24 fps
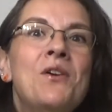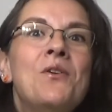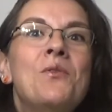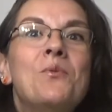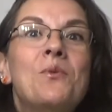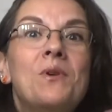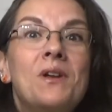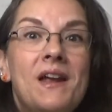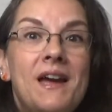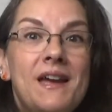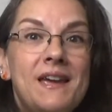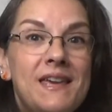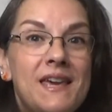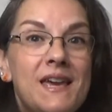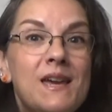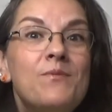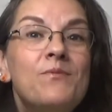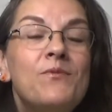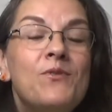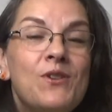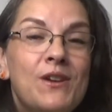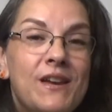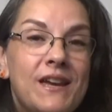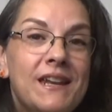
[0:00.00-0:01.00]
What I keep
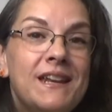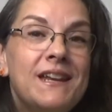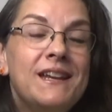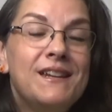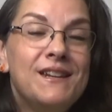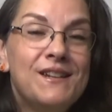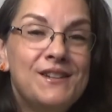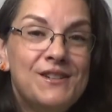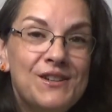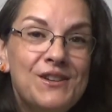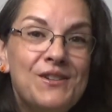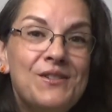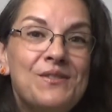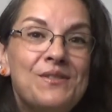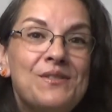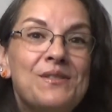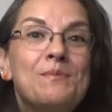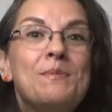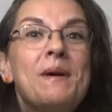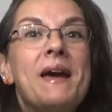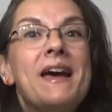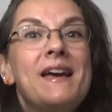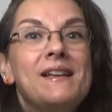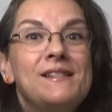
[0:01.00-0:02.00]
forgetting to do the
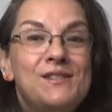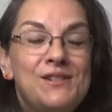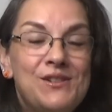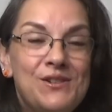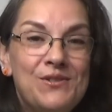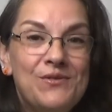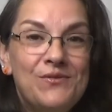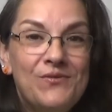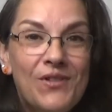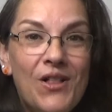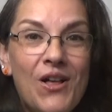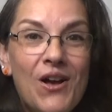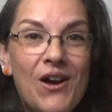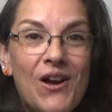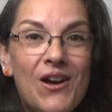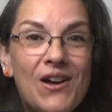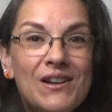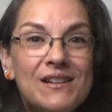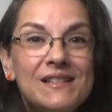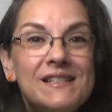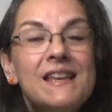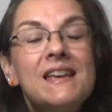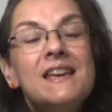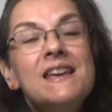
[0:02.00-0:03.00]
past 2
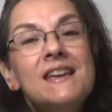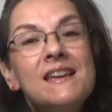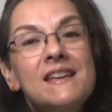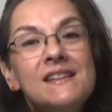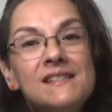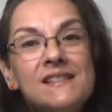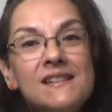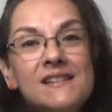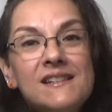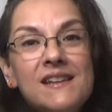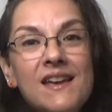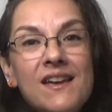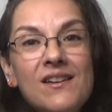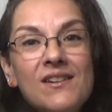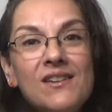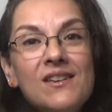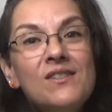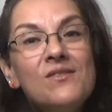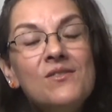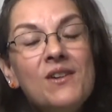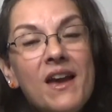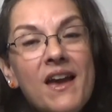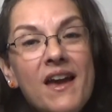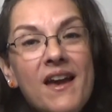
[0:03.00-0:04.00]
vlogs is to tell
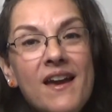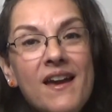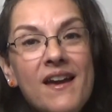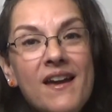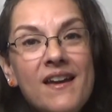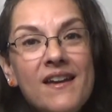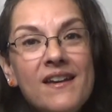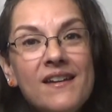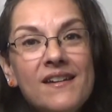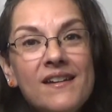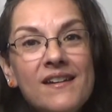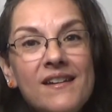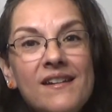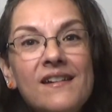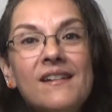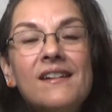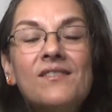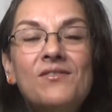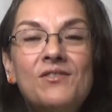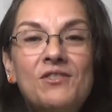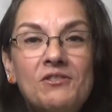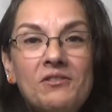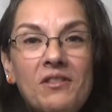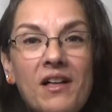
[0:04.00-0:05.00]
you, hey,
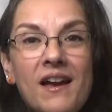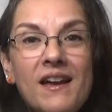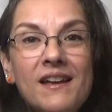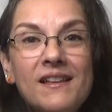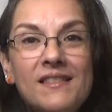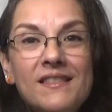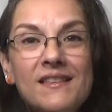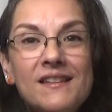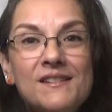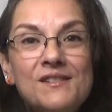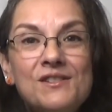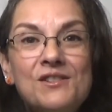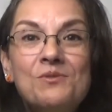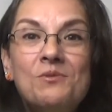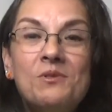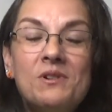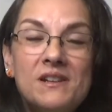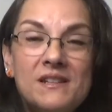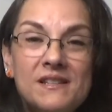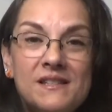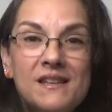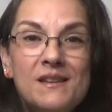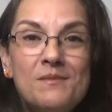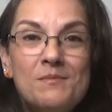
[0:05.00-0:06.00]
if you like this, you
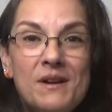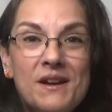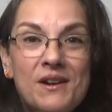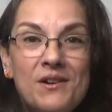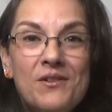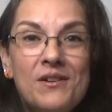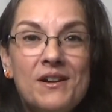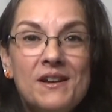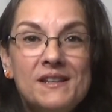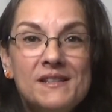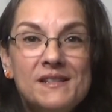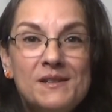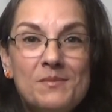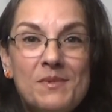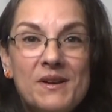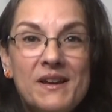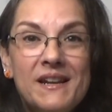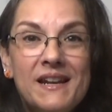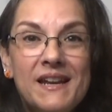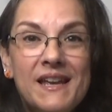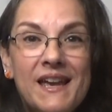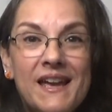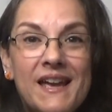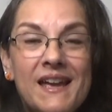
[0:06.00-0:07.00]
want to see my crazy butt
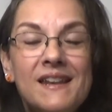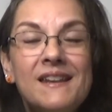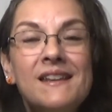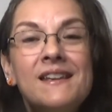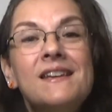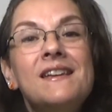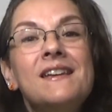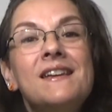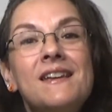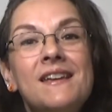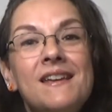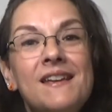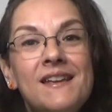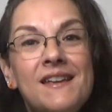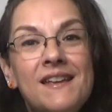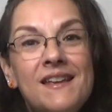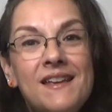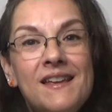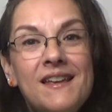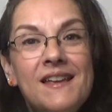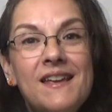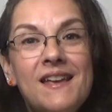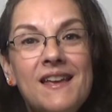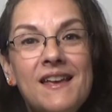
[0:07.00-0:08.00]
again,
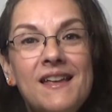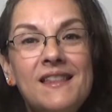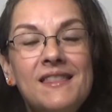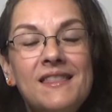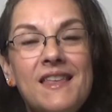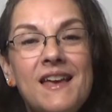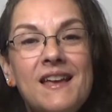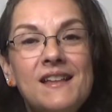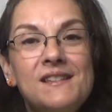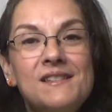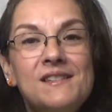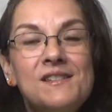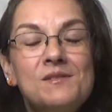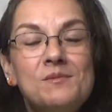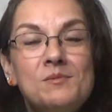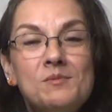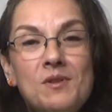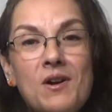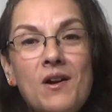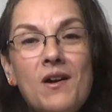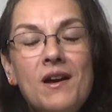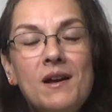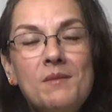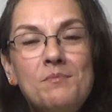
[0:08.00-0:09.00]
hit that
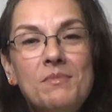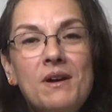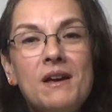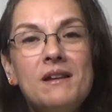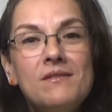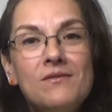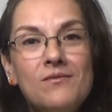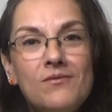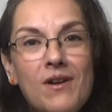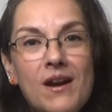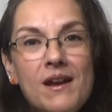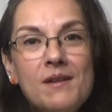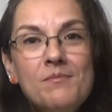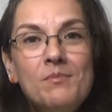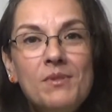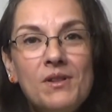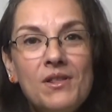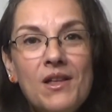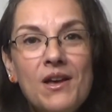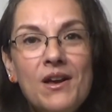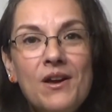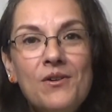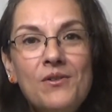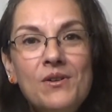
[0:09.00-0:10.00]
subscribe button right
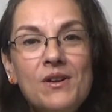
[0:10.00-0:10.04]
below.